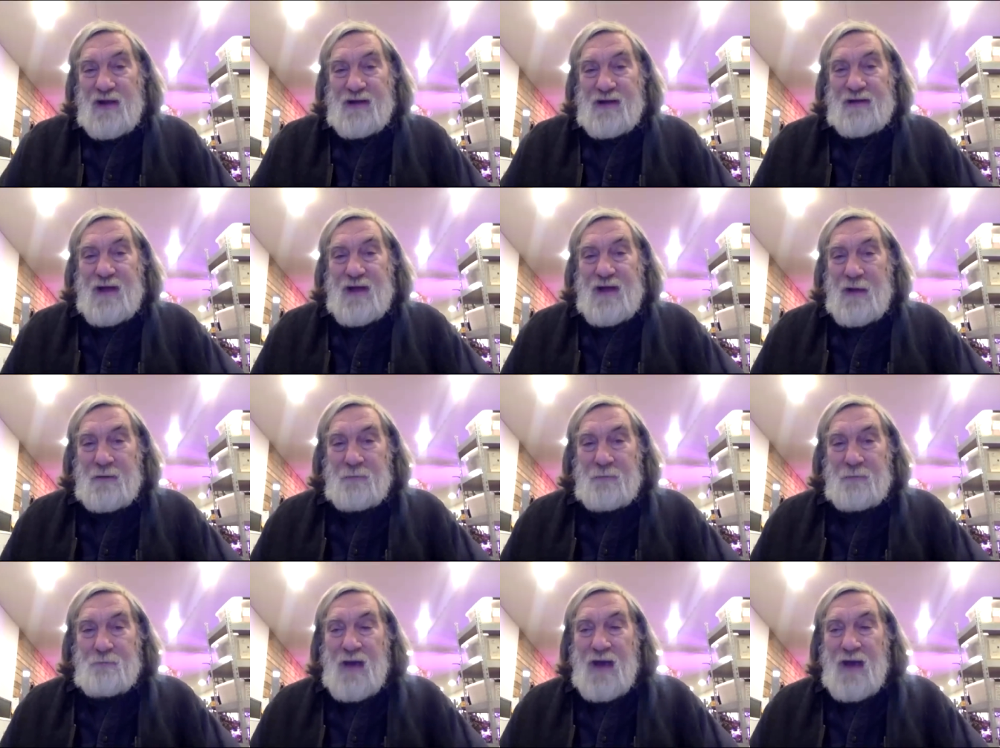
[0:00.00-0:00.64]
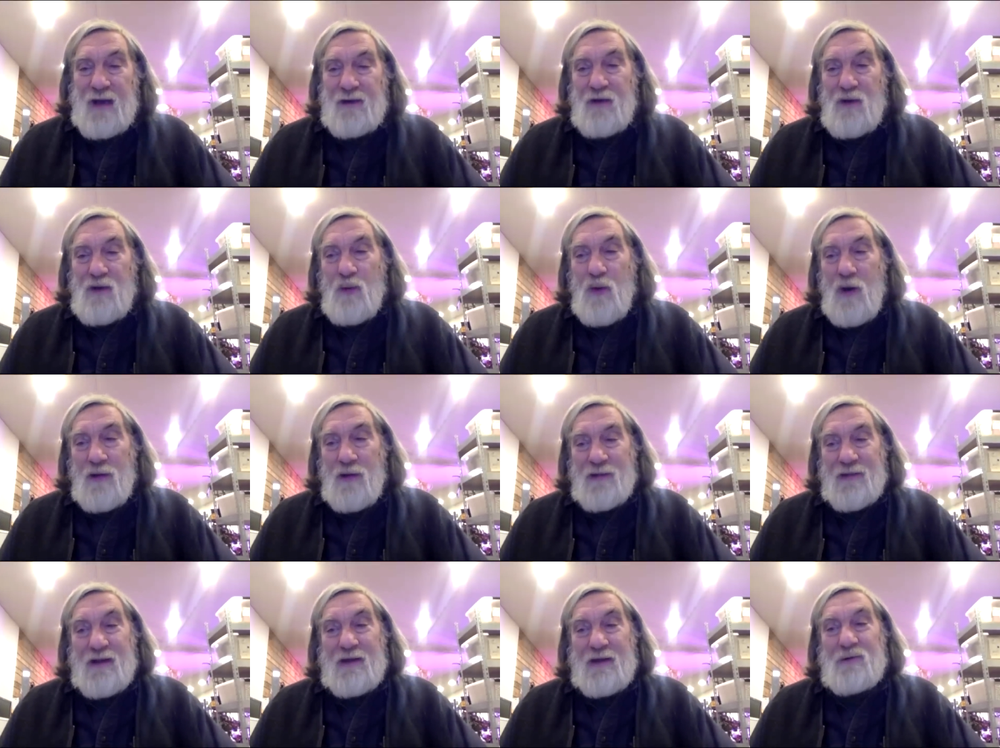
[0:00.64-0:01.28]
So he said he got a
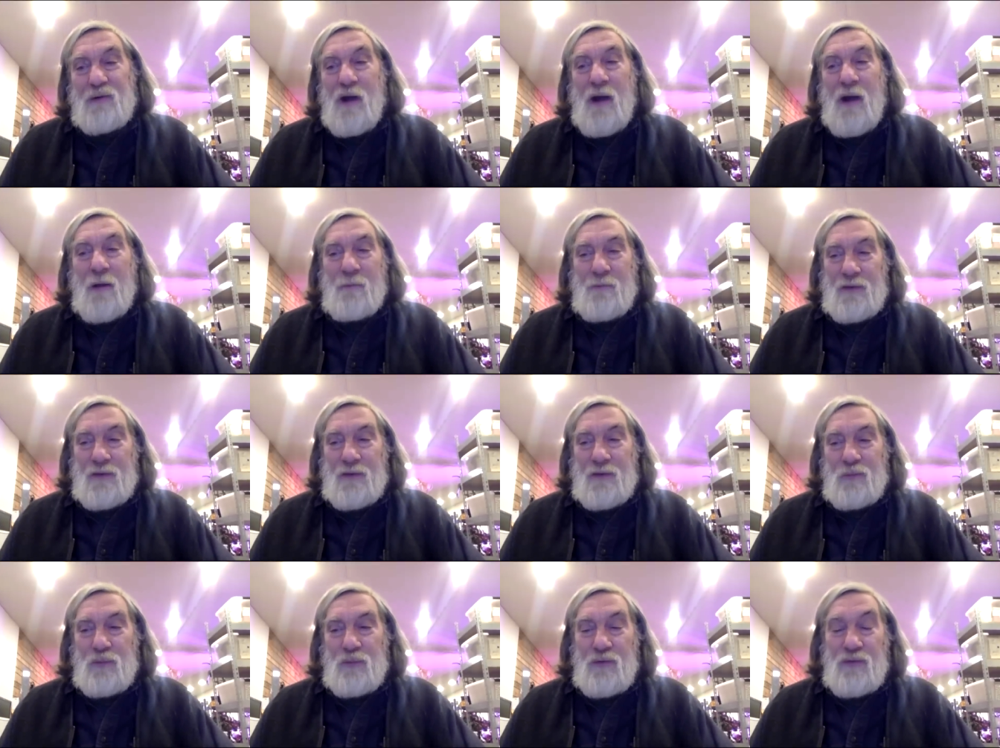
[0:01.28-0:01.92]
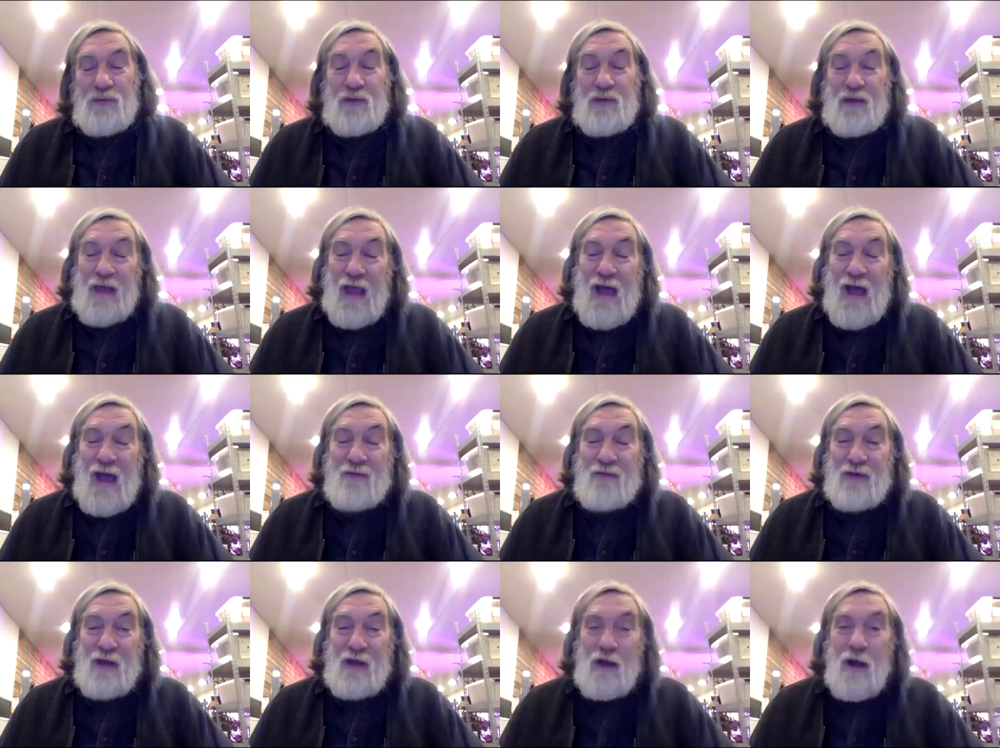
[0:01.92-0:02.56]
better quality crop, but
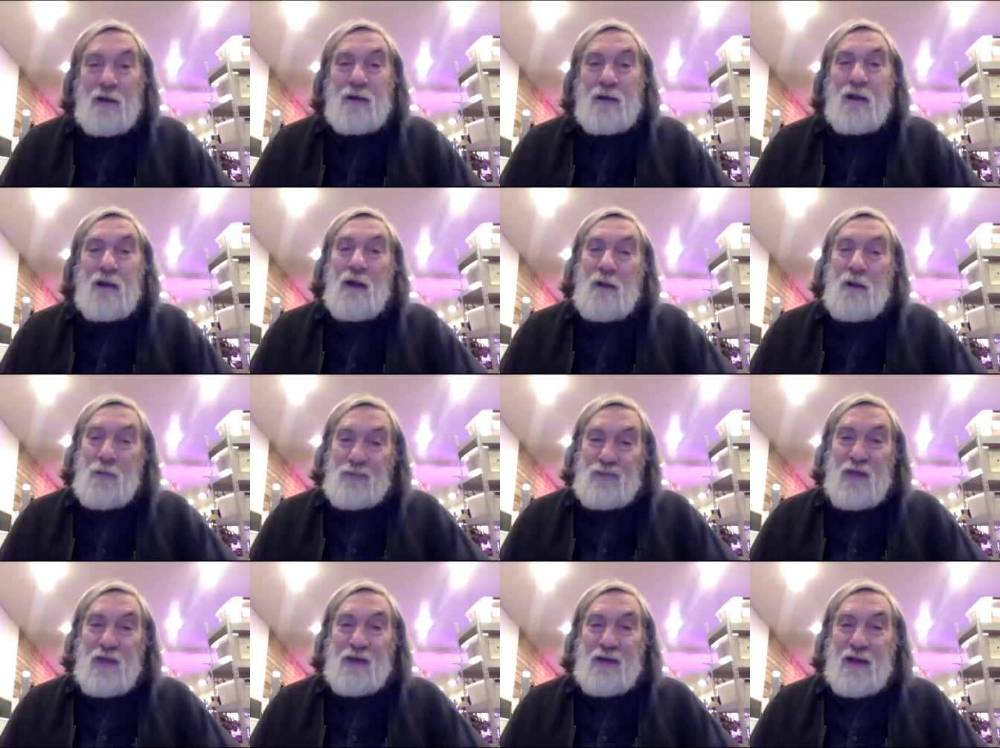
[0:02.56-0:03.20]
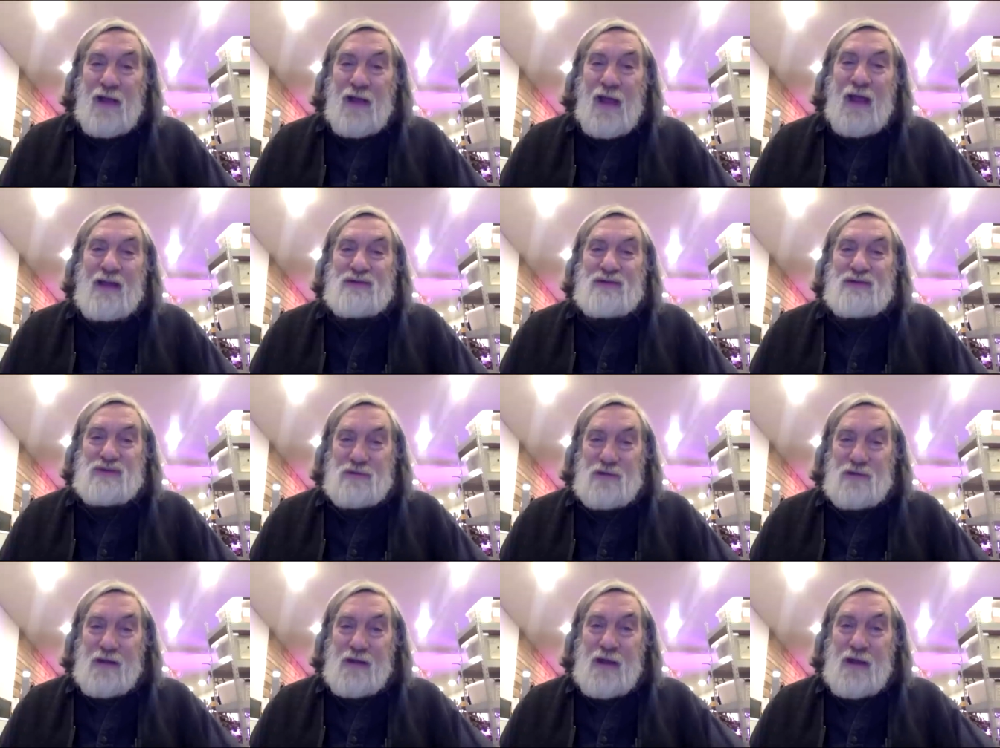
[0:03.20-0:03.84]
with the caveat
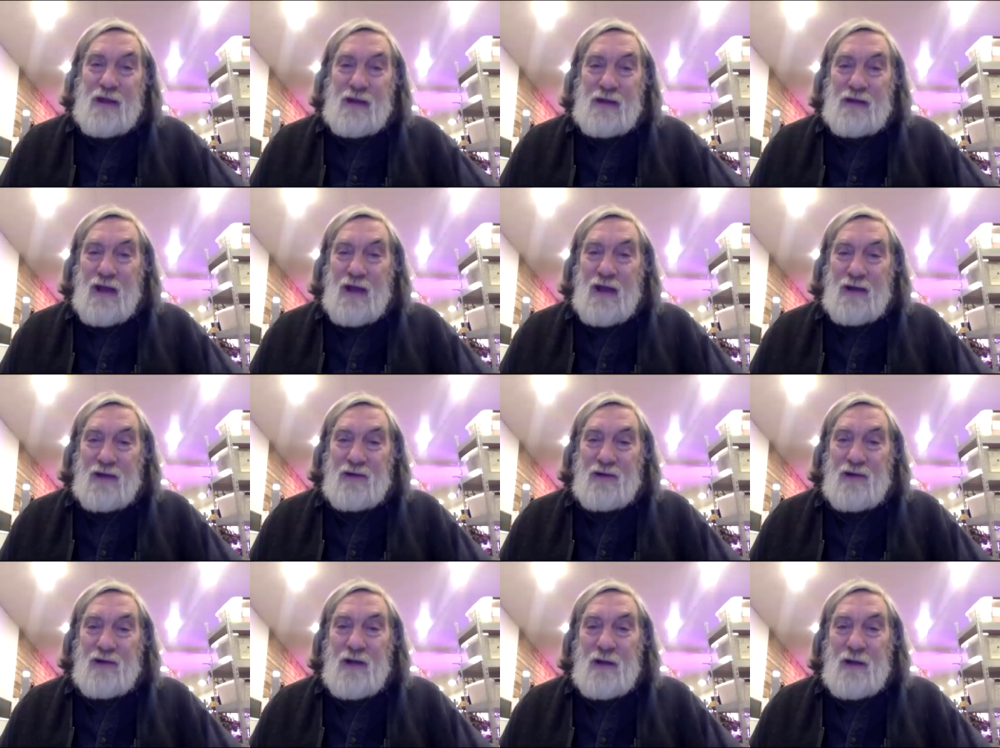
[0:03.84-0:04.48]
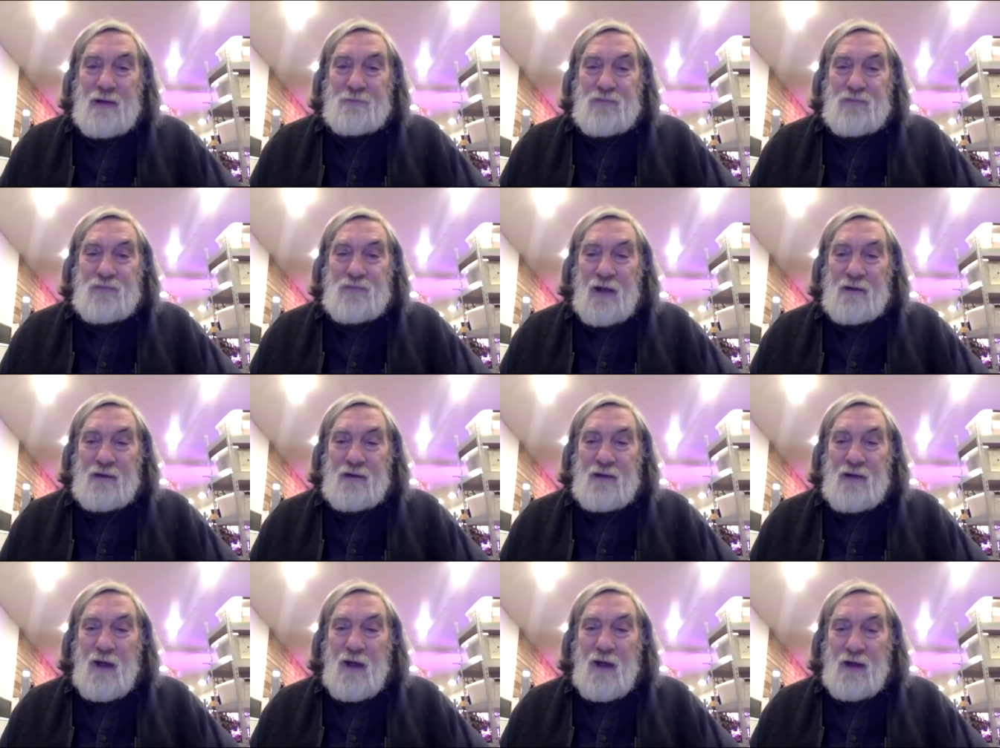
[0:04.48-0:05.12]
that occasionally he'd get a,